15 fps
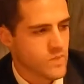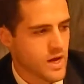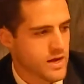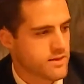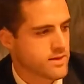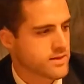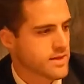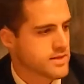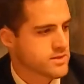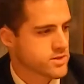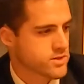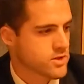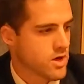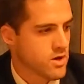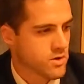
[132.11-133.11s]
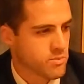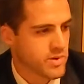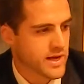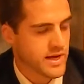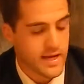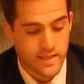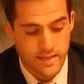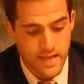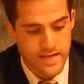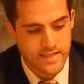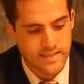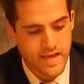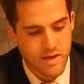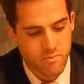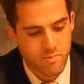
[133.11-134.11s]
I think that's a solid pick. I like
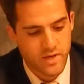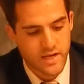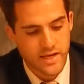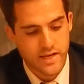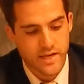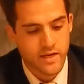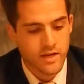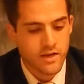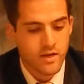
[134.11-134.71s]
that pick.